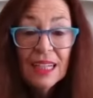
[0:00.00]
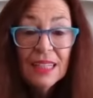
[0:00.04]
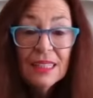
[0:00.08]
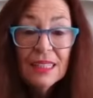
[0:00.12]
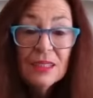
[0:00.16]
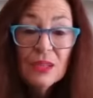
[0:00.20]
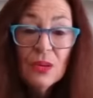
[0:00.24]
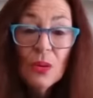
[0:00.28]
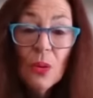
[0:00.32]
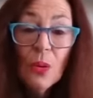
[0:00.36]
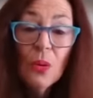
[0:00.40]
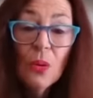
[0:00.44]

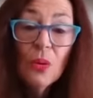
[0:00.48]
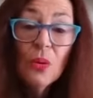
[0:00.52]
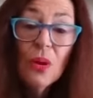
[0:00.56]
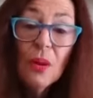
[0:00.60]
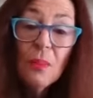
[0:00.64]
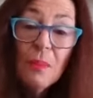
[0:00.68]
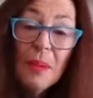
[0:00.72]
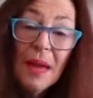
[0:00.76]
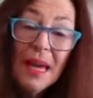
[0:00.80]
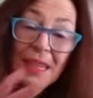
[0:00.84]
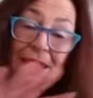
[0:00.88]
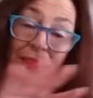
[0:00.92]
it's
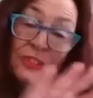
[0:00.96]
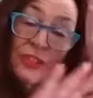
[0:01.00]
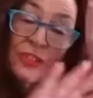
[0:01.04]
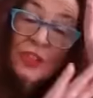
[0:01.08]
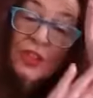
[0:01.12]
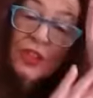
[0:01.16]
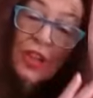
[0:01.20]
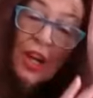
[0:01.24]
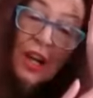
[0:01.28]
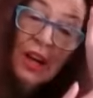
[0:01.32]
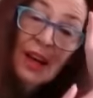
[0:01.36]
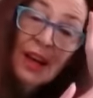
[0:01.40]
all about
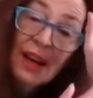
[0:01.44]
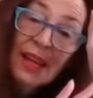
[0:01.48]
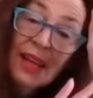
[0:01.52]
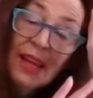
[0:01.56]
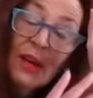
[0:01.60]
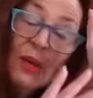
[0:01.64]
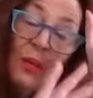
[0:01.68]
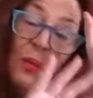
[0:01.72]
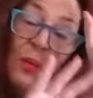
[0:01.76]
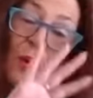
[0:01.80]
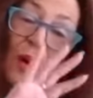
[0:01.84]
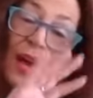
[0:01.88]

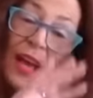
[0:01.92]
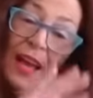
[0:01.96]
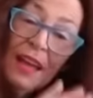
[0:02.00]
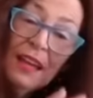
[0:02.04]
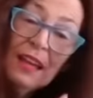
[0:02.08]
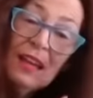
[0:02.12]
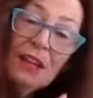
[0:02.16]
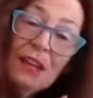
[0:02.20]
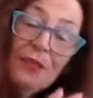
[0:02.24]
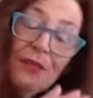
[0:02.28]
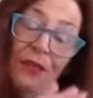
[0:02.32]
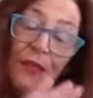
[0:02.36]
shying
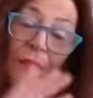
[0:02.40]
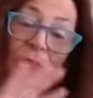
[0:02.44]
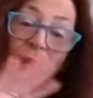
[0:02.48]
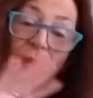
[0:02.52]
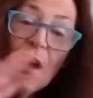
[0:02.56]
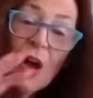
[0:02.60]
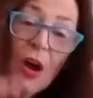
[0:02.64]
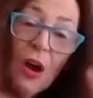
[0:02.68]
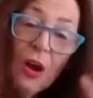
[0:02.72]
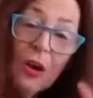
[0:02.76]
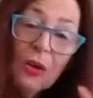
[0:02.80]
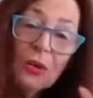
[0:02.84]
away
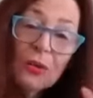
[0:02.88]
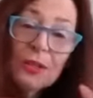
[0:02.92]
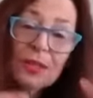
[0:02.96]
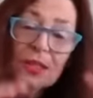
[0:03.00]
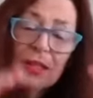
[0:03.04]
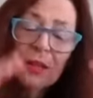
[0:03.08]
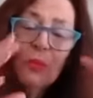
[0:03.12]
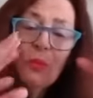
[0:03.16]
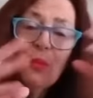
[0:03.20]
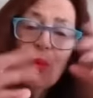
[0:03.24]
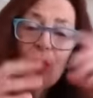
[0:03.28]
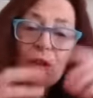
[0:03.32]
from the
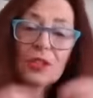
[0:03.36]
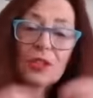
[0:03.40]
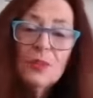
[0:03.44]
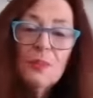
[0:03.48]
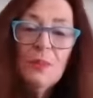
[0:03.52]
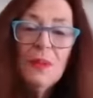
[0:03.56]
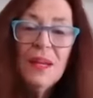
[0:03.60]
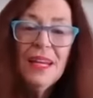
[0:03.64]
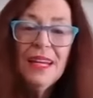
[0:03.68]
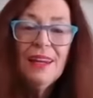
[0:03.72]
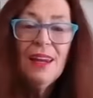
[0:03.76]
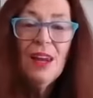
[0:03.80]
horrors and
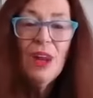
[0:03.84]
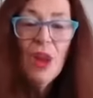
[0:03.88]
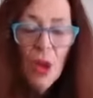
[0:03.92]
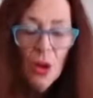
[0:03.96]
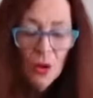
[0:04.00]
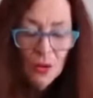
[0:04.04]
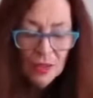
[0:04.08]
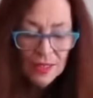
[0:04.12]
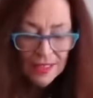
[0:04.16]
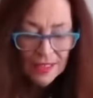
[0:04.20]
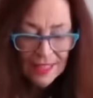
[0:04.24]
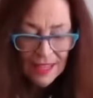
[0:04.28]
what's been
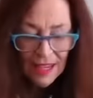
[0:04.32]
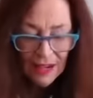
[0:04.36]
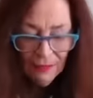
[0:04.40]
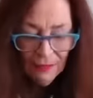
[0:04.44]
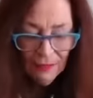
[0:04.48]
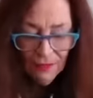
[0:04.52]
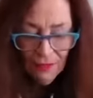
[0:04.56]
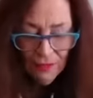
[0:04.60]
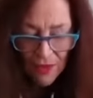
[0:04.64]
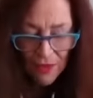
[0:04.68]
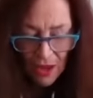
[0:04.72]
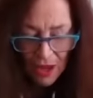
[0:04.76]
lost.
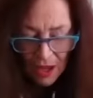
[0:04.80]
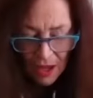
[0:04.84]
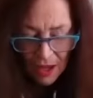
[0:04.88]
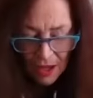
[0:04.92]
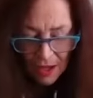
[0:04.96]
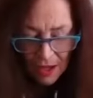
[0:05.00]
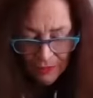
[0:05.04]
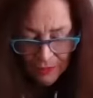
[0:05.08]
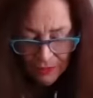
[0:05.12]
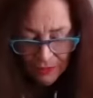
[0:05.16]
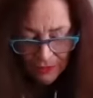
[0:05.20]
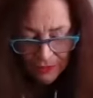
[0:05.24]
That
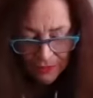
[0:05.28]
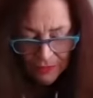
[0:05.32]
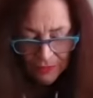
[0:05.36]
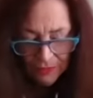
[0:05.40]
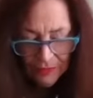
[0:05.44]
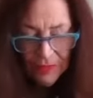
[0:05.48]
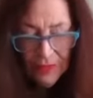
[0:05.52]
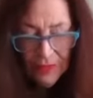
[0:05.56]
five,